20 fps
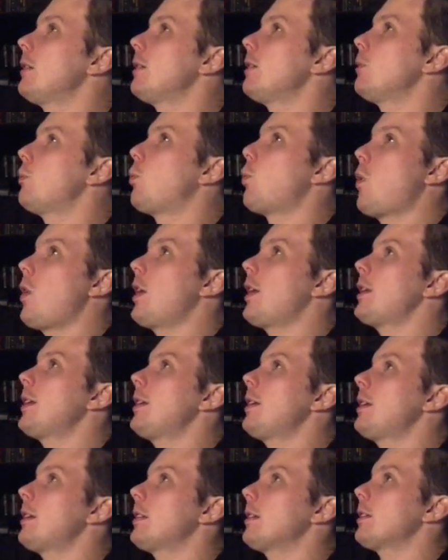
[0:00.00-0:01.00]

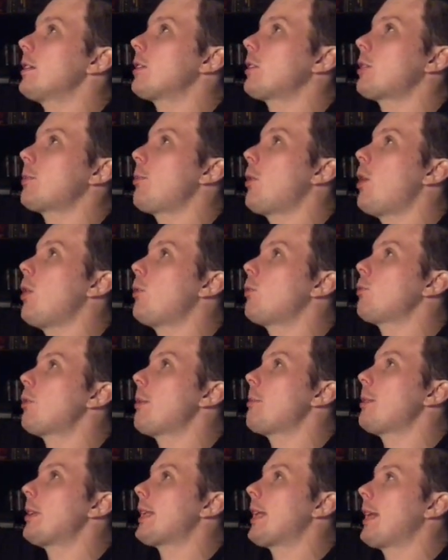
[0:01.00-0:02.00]
one small
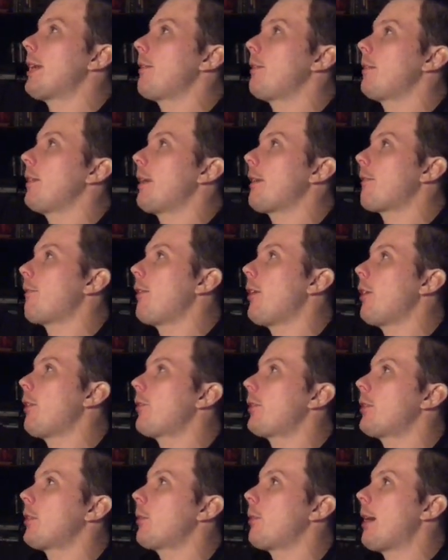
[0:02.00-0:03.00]
ribbon that like fell
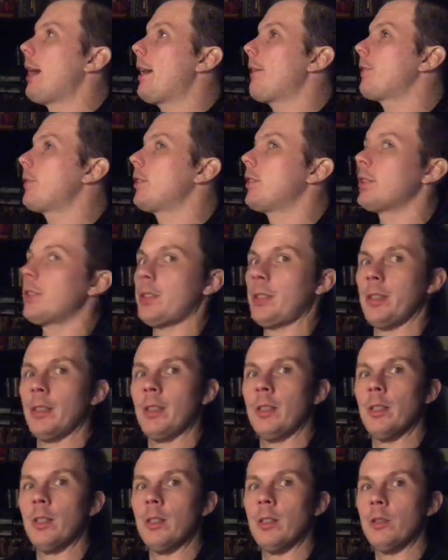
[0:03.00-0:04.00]
from the rafters
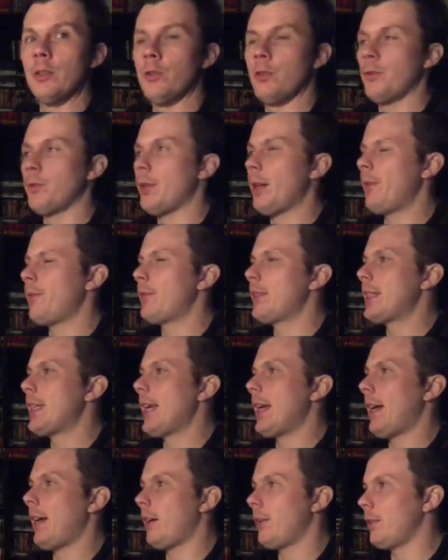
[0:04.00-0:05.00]
drift
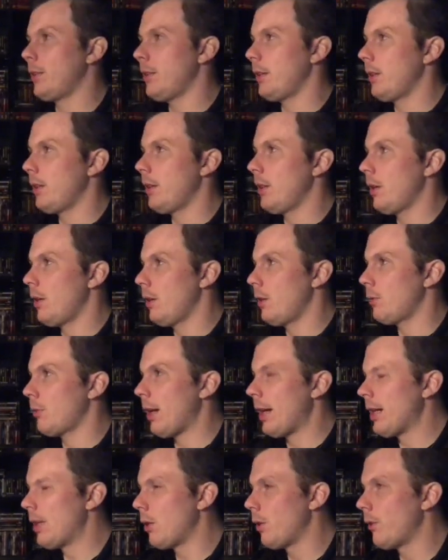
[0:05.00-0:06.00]
down
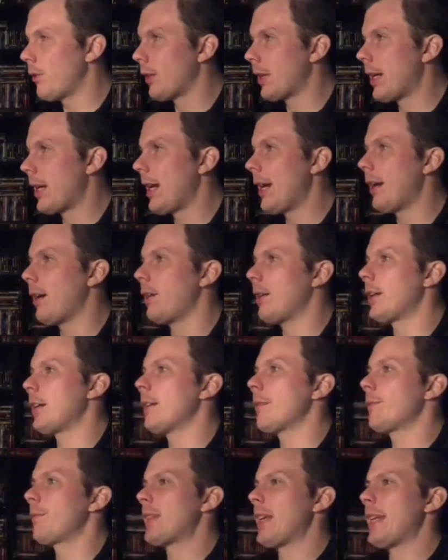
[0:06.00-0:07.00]
right over Carrie.
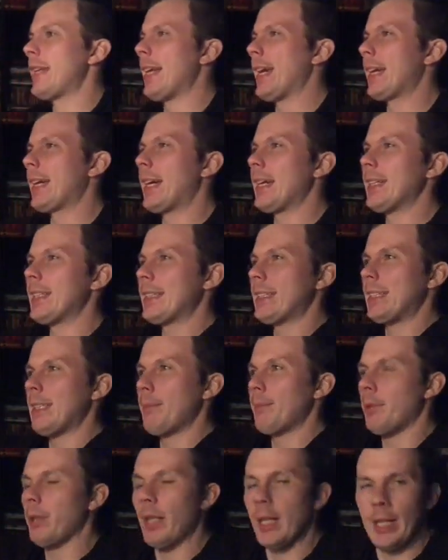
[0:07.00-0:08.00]
And that kind of
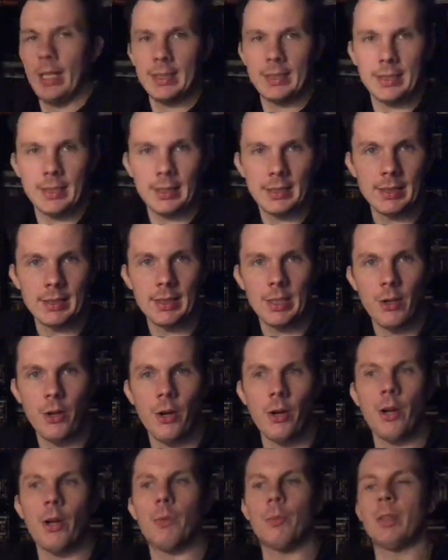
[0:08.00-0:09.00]
symbolizes to
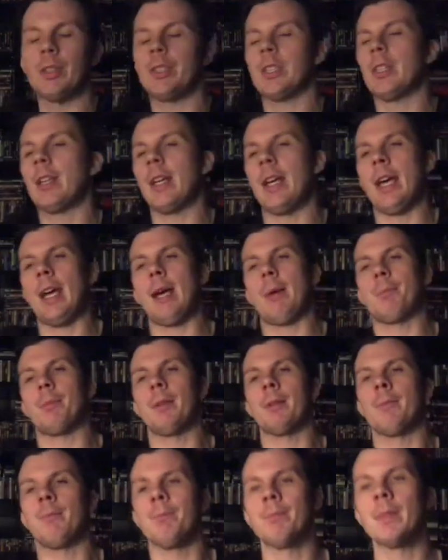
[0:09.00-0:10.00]
her what's going to
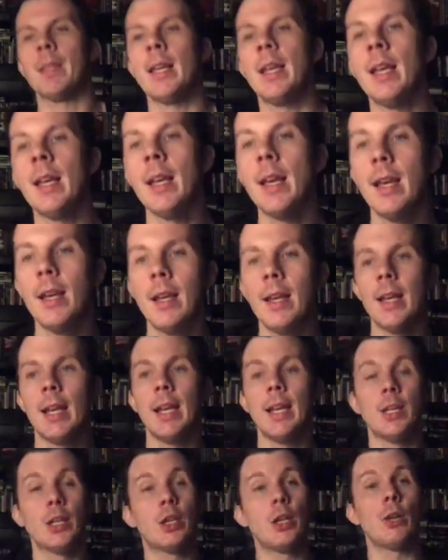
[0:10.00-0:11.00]
happen.
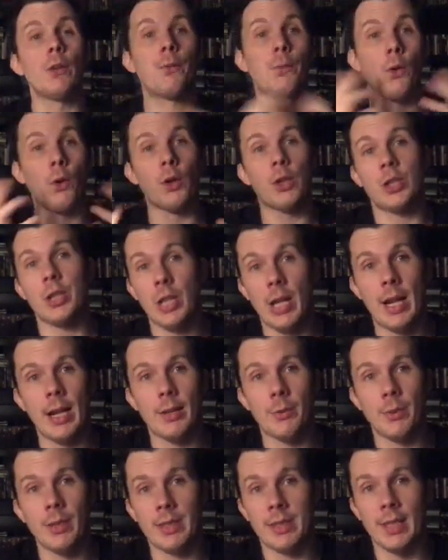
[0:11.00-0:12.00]
And a good
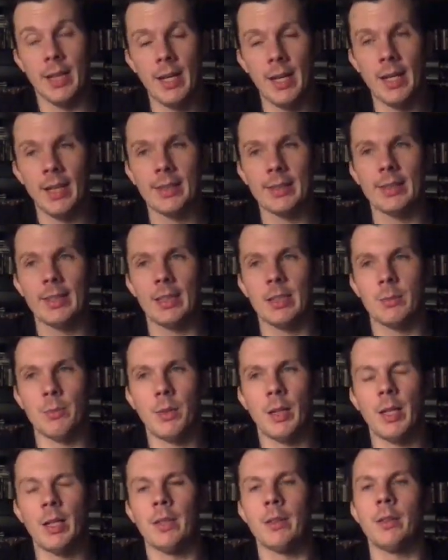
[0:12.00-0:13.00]
foreshadowing to us as
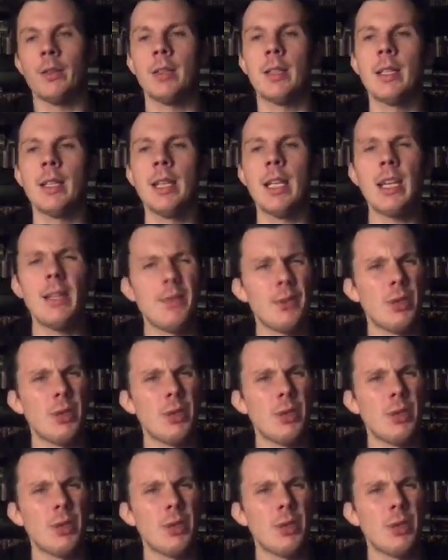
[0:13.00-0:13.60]
well. Even